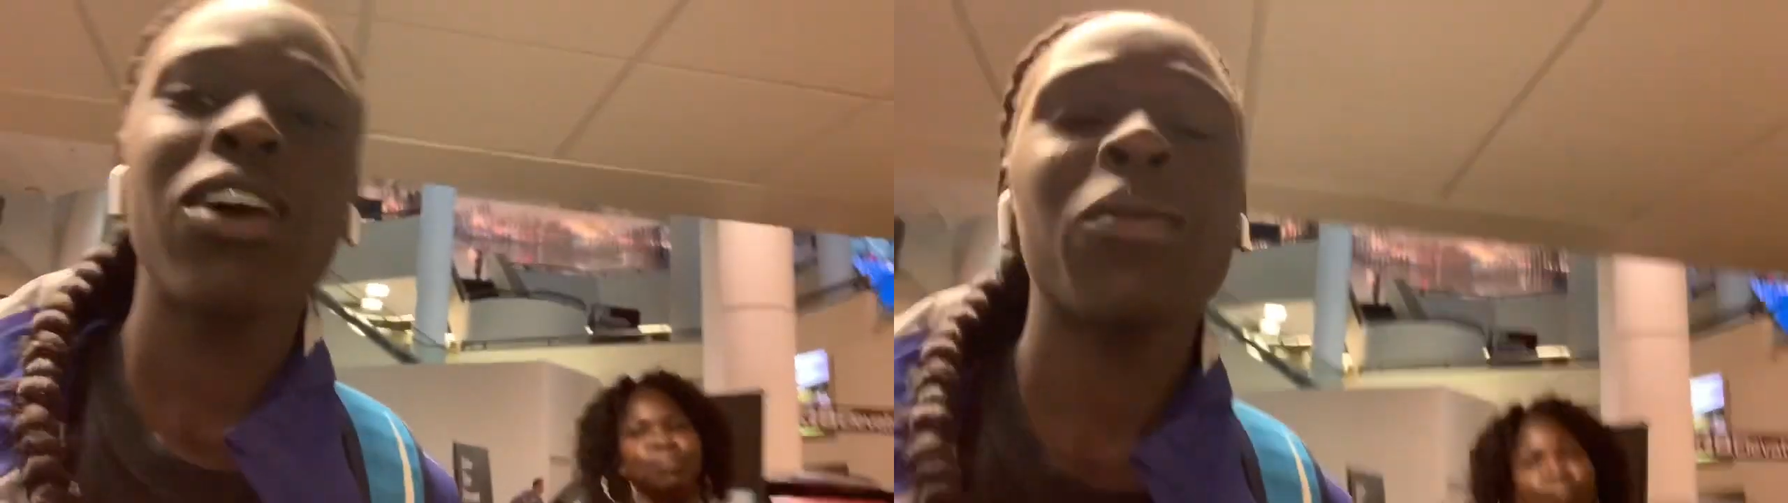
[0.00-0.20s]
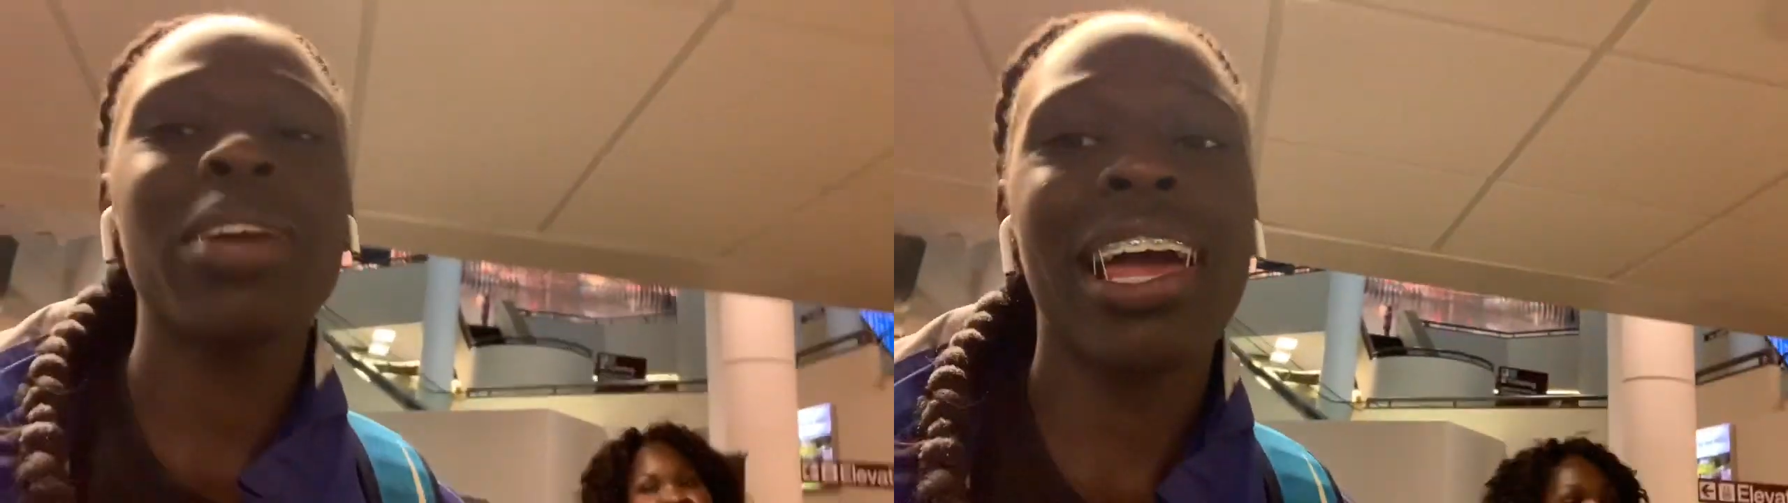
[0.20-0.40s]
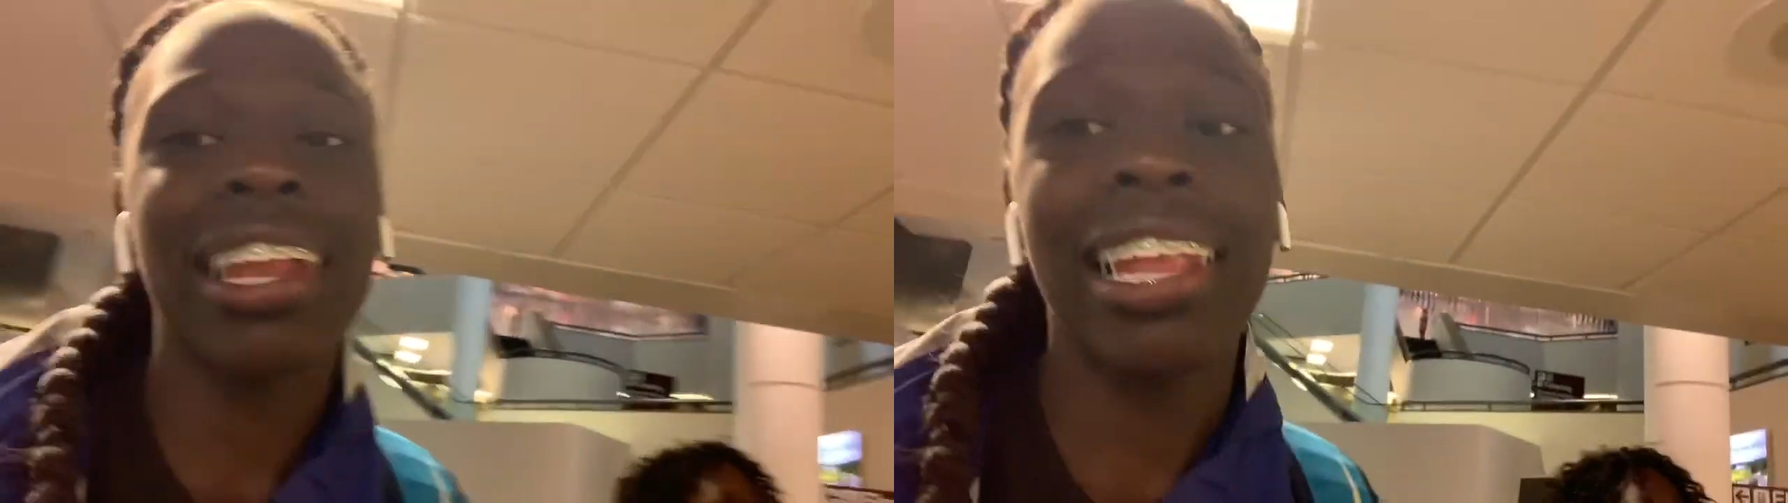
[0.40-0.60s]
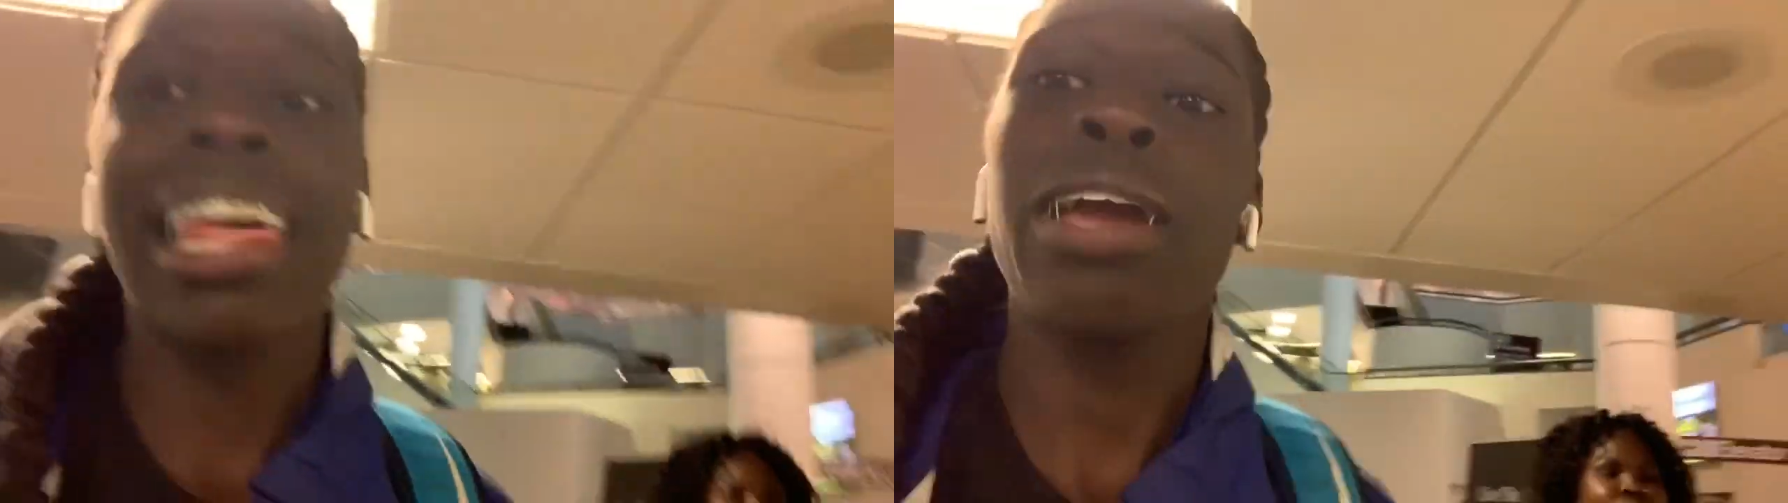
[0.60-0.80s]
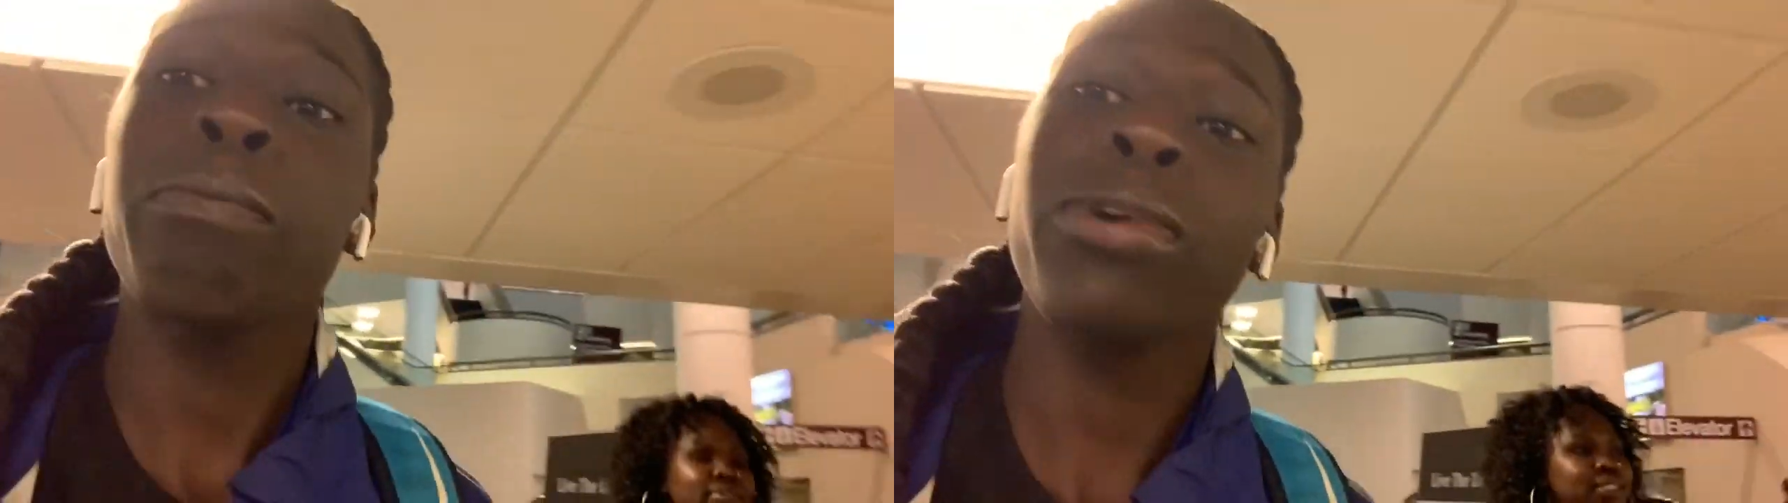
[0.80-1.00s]
We got a
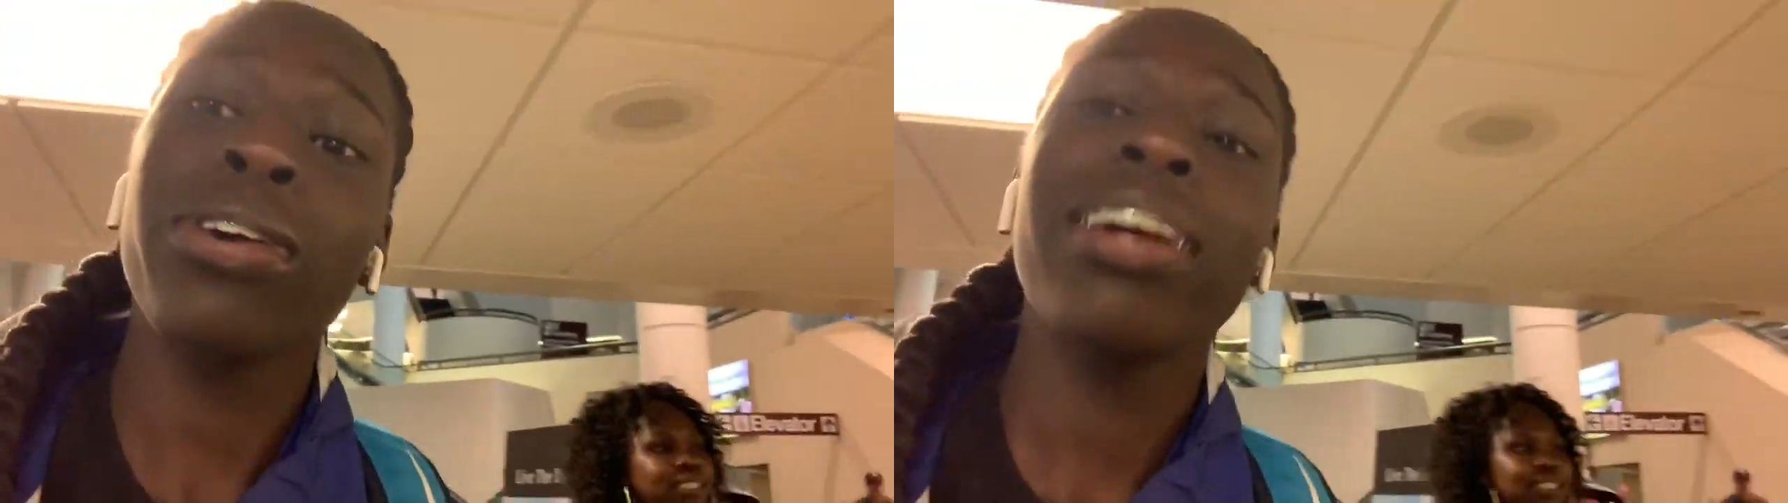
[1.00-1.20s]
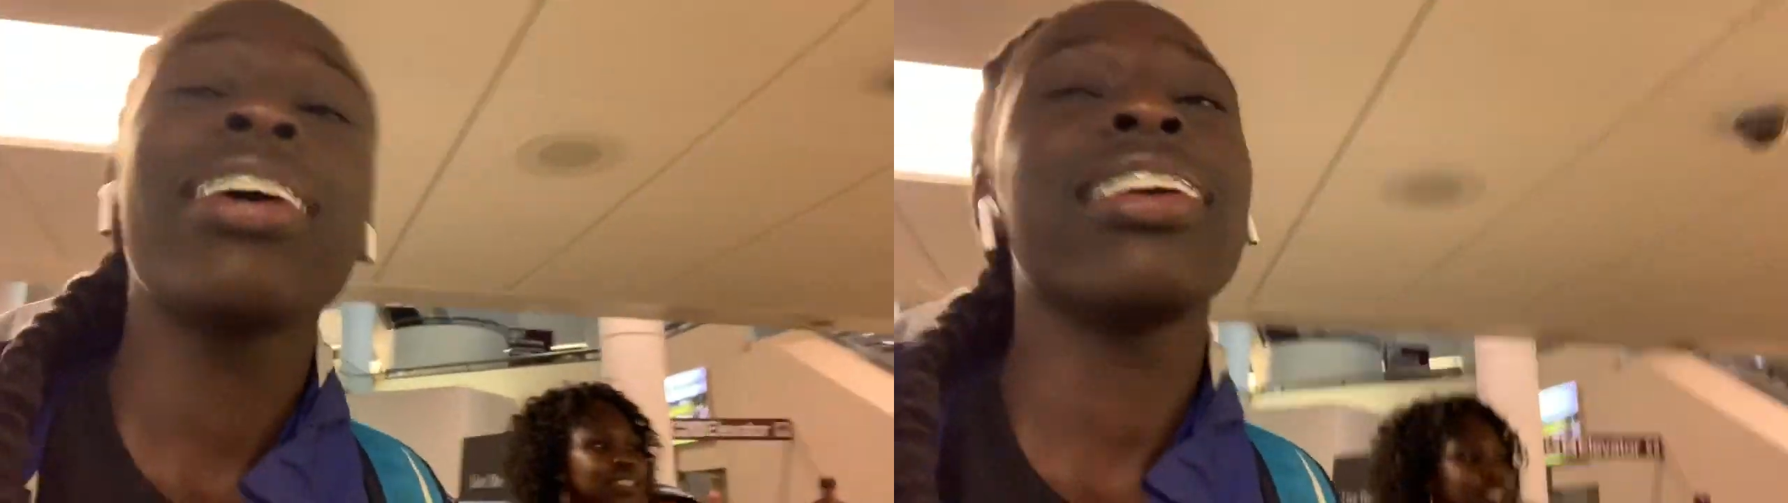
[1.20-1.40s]
Lamborghini.